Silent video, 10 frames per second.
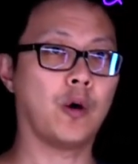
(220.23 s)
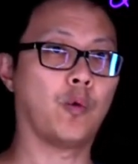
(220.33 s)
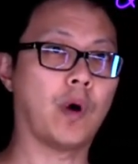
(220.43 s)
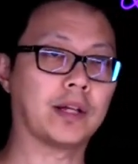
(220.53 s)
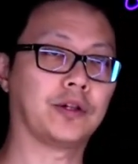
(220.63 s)

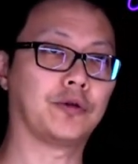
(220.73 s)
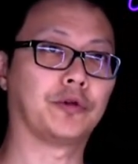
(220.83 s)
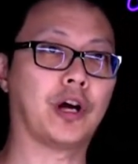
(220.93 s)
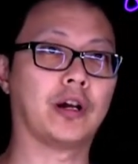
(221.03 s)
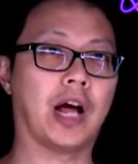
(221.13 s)
Once you
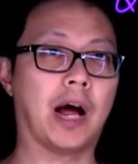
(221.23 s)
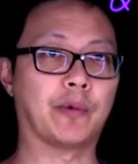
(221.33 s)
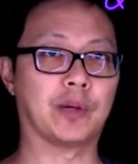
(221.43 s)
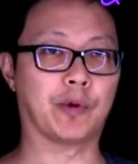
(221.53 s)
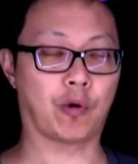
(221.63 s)
know the
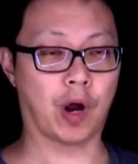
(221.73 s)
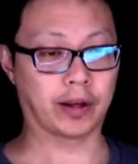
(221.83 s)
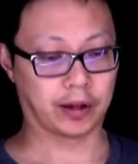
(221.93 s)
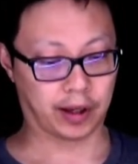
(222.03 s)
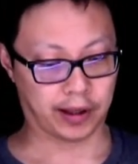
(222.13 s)
optimal
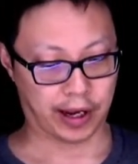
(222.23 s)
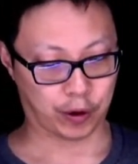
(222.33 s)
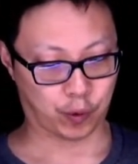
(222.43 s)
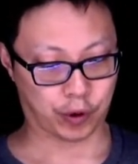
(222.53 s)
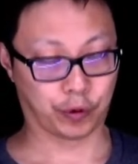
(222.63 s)
quantity that
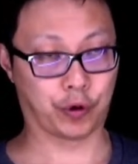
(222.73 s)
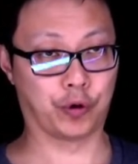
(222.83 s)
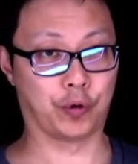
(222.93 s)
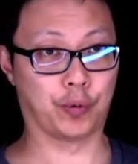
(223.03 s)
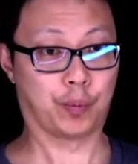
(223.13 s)
you want
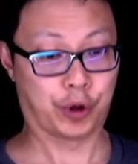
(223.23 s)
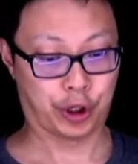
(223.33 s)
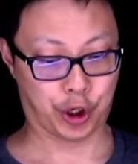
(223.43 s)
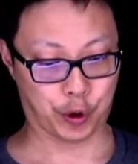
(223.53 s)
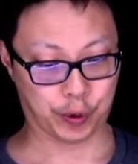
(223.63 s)
to
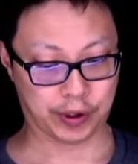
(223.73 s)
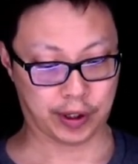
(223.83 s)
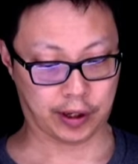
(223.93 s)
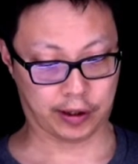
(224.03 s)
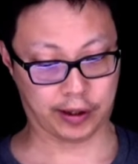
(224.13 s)
produce,
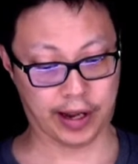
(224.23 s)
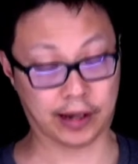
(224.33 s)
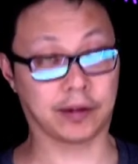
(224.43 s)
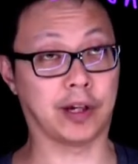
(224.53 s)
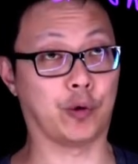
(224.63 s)
the
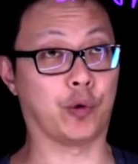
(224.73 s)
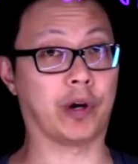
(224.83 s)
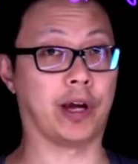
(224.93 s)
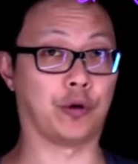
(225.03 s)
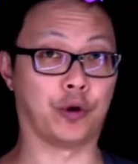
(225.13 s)
next thing we
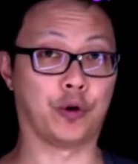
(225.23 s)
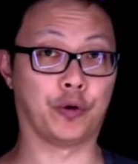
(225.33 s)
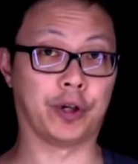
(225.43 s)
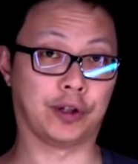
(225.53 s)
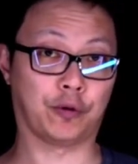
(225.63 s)
can do
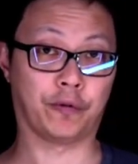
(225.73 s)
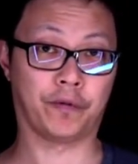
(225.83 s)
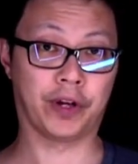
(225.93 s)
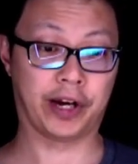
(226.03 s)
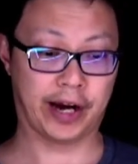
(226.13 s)
is to
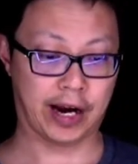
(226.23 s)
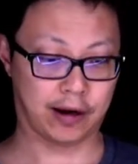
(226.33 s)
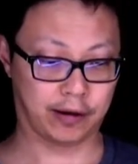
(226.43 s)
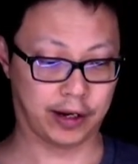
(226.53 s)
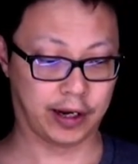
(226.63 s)
figure
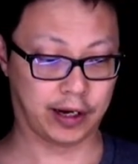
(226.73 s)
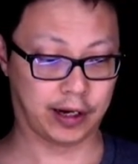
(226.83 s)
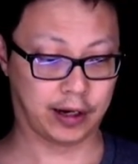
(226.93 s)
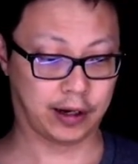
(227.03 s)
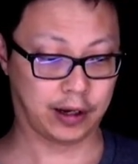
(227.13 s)
out
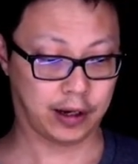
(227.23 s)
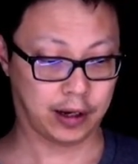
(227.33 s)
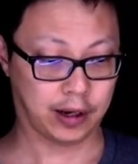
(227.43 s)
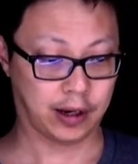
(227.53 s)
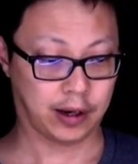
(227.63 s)
the
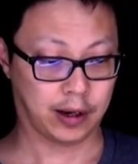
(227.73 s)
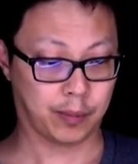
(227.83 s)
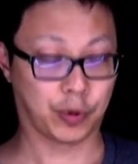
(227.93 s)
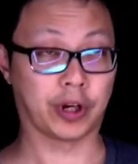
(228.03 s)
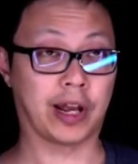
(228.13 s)

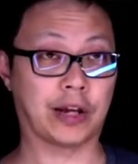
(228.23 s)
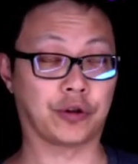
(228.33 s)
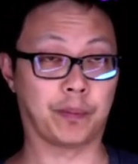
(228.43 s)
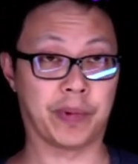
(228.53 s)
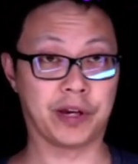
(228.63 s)

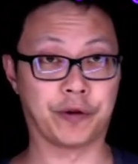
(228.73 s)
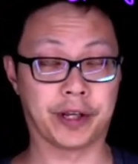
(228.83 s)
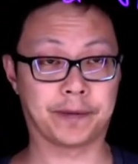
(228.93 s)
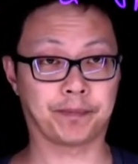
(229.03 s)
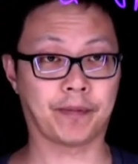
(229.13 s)
production
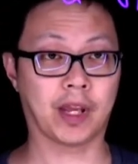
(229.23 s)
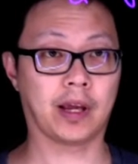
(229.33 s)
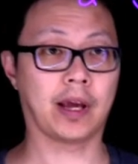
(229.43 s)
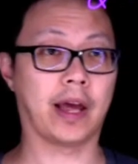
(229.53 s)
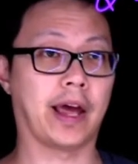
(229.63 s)
period.
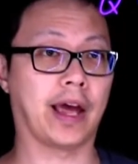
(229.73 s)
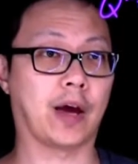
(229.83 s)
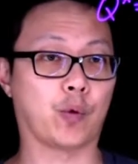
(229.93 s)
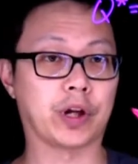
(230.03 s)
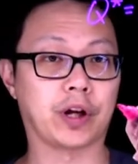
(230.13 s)

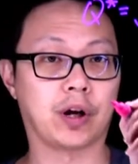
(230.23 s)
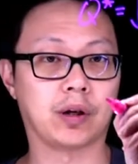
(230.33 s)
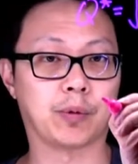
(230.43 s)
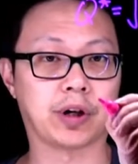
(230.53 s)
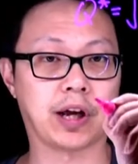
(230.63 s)
And we know the
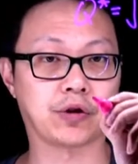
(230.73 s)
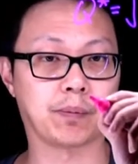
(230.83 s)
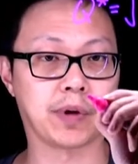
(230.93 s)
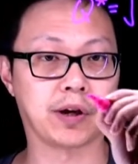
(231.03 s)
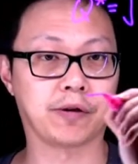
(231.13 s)
production
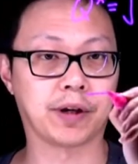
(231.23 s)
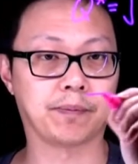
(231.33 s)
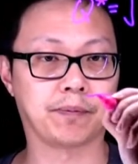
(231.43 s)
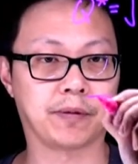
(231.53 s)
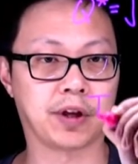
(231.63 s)
period,
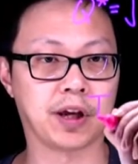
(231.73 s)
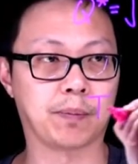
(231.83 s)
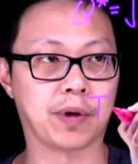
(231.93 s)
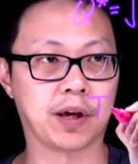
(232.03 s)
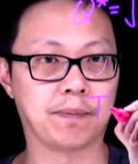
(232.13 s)

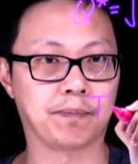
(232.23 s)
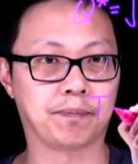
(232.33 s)
TP,